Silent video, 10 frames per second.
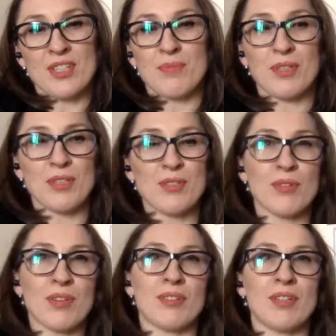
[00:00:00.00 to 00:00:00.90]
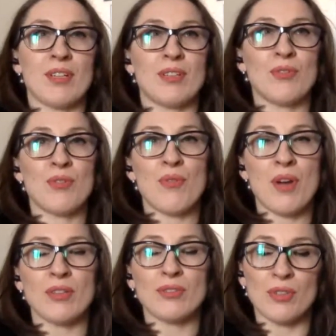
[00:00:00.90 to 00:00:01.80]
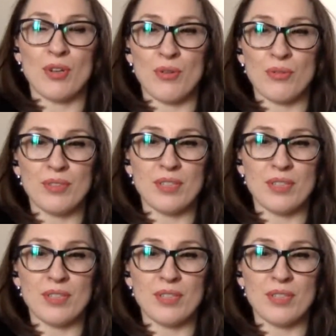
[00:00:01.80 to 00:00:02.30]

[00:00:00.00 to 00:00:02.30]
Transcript: just because you know how to code,